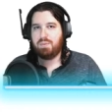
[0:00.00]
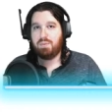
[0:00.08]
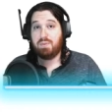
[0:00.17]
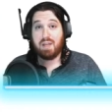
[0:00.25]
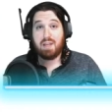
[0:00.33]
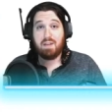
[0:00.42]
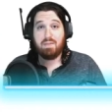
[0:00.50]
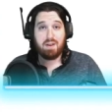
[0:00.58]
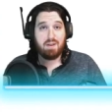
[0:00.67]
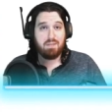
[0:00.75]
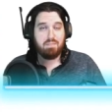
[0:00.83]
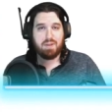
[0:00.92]
Dave
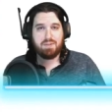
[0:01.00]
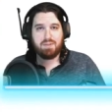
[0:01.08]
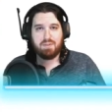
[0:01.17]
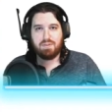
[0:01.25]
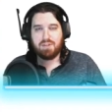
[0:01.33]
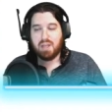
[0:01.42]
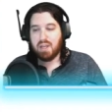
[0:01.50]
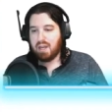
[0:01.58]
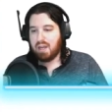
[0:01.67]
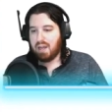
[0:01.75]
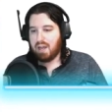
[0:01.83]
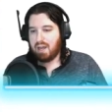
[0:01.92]
and Buster's.
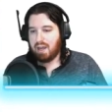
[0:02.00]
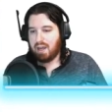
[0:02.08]
Uh,